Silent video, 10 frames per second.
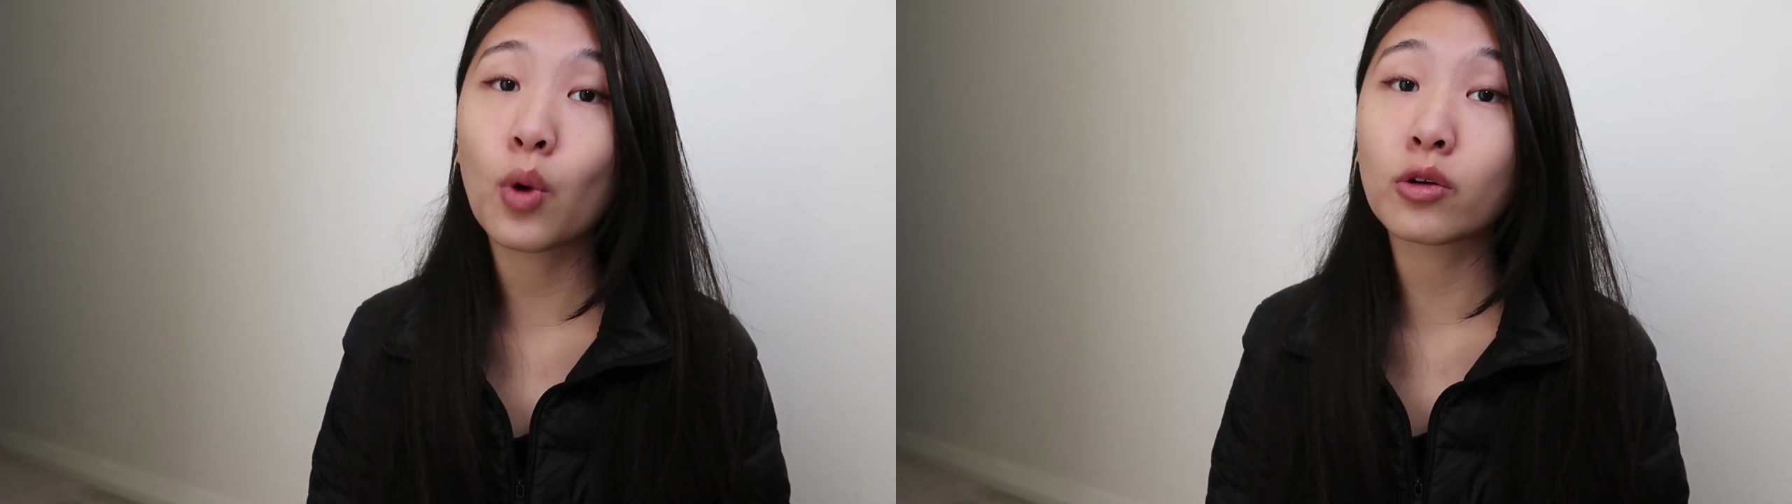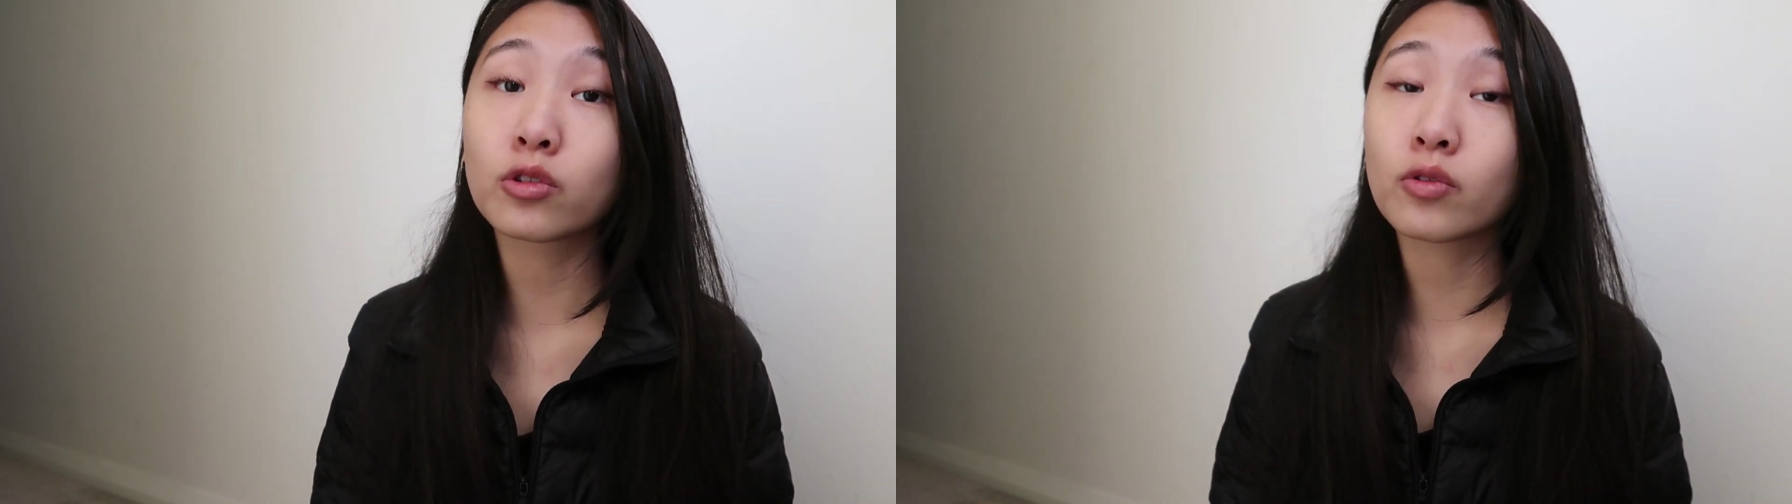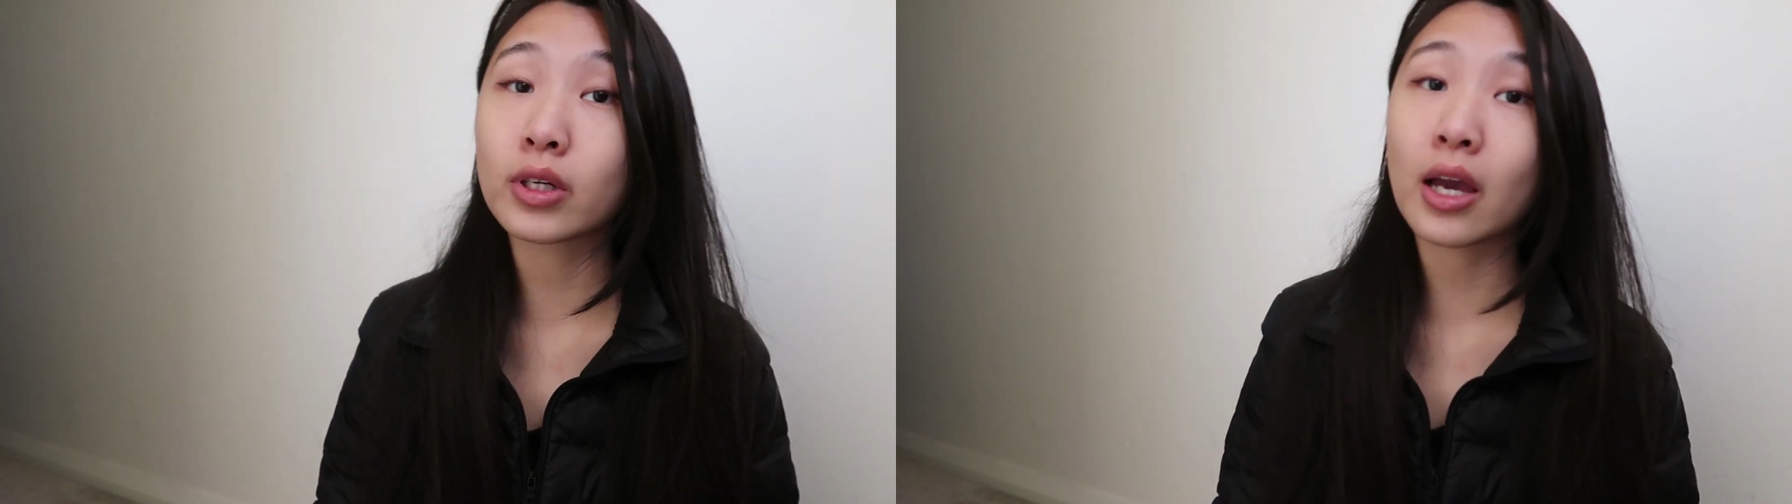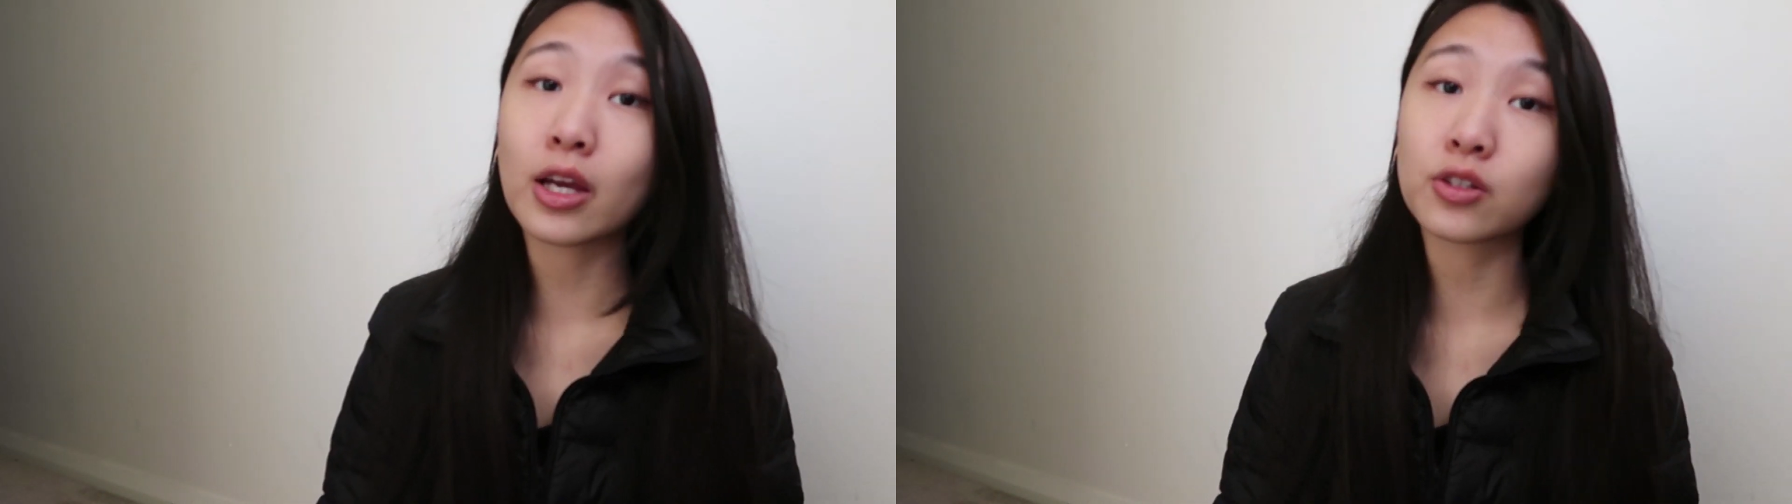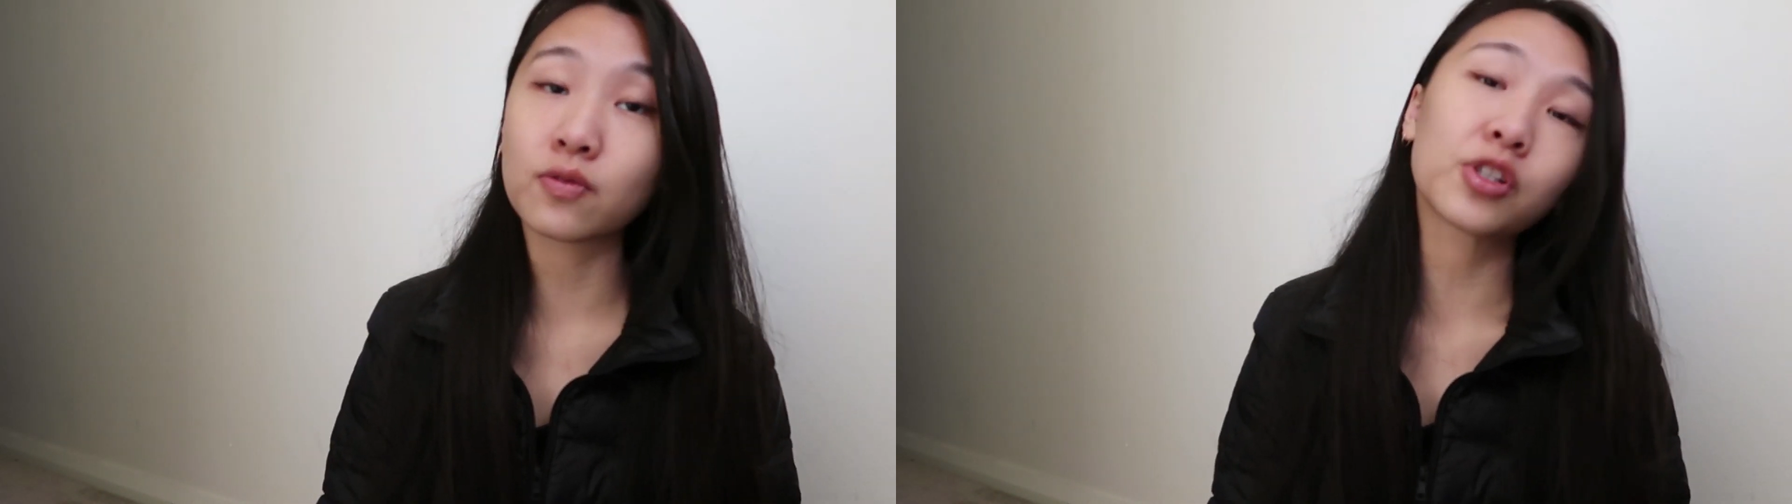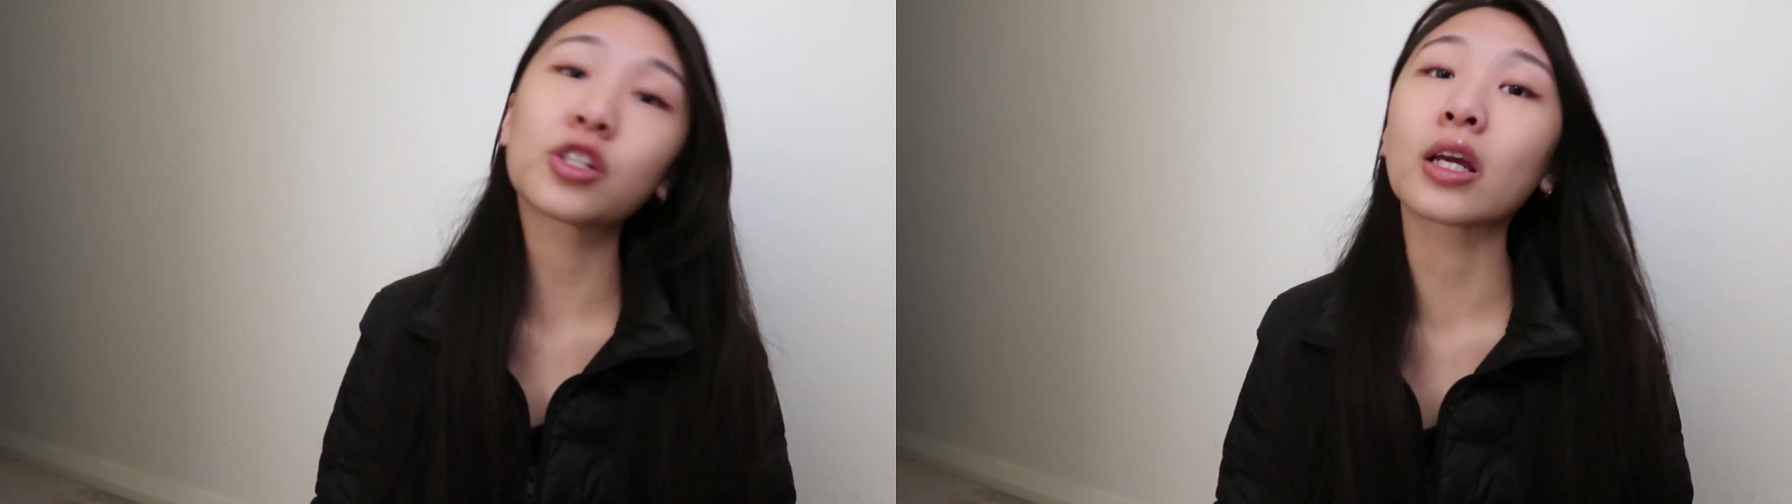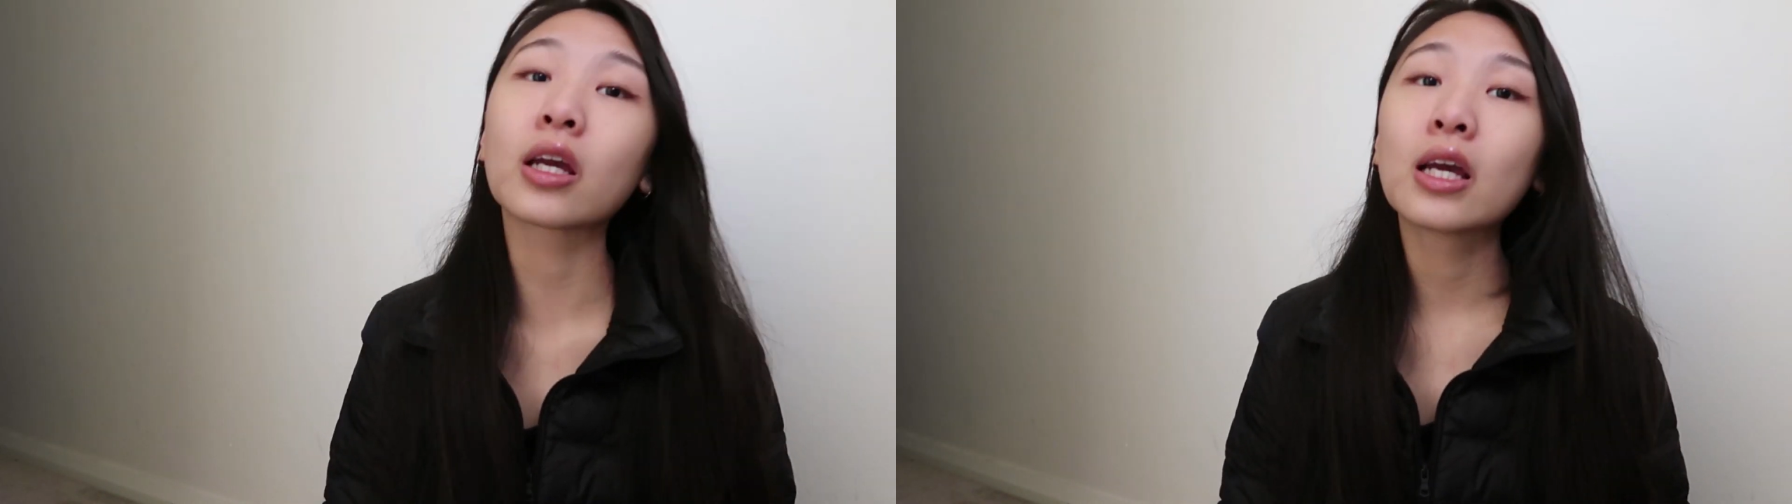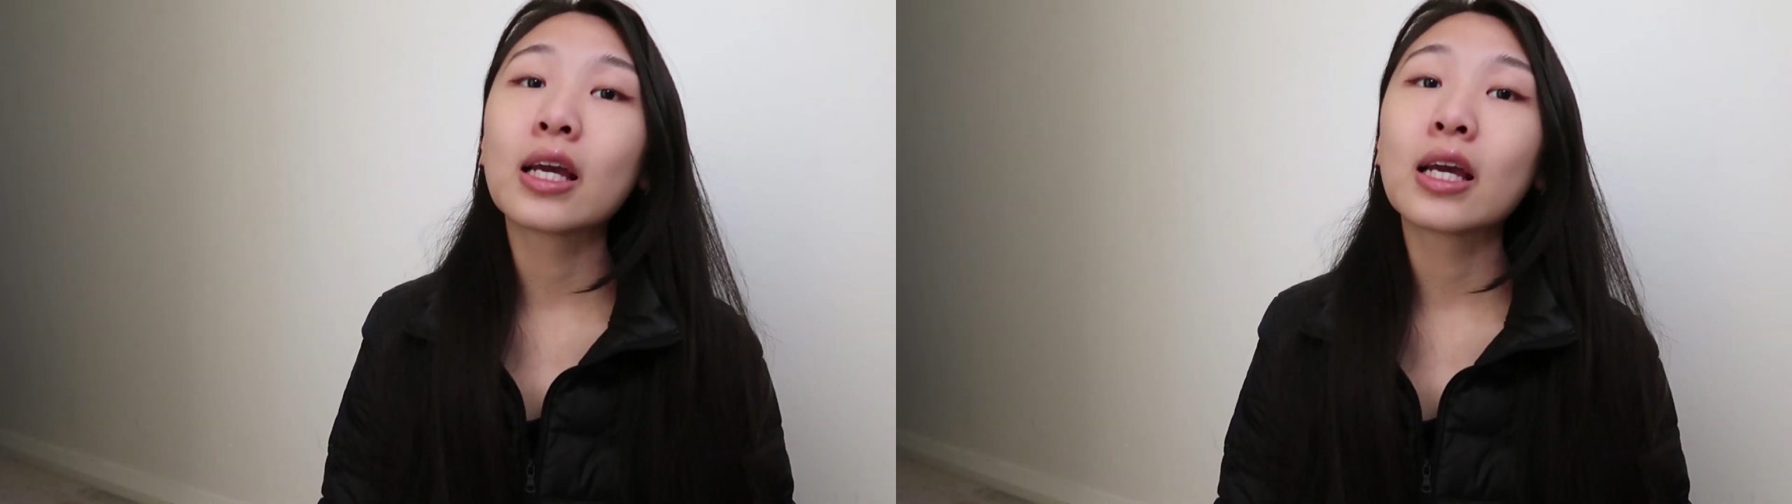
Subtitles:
while doing Asian fishing,